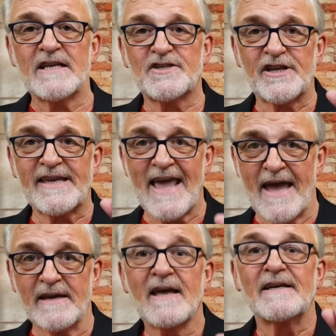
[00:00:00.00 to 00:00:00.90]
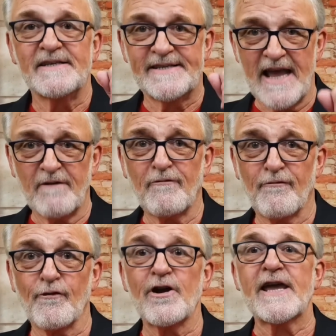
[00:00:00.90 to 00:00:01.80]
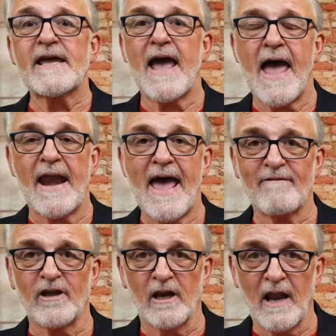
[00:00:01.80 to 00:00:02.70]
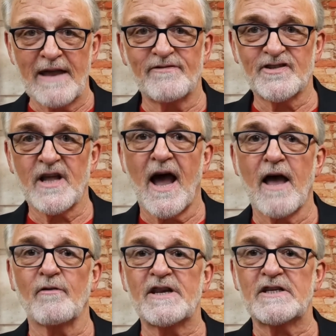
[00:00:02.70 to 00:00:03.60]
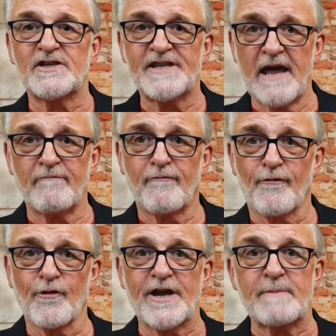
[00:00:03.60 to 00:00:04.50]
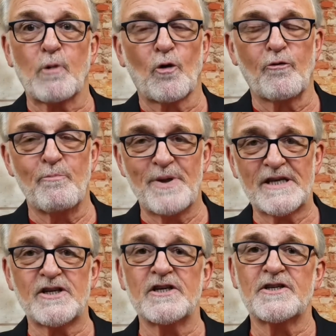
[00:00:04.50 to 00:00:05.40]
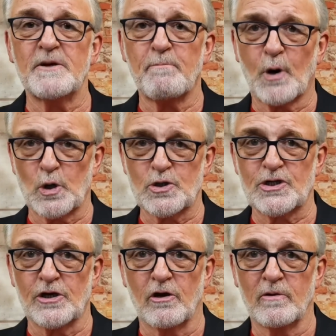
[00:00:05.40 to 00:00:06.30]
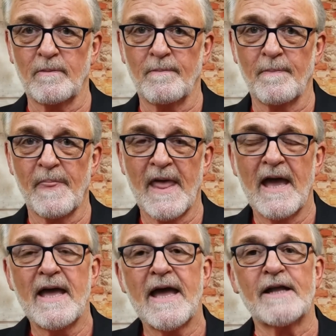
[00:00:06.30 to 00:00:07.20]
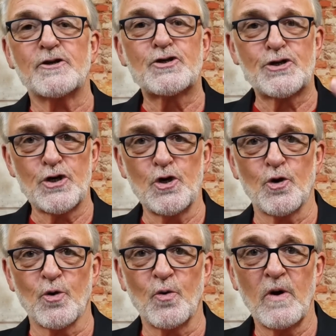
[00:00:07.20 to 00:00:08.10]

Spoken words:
to get debt-free and have a lifestyle that is debt-free, both business and personal, and 2,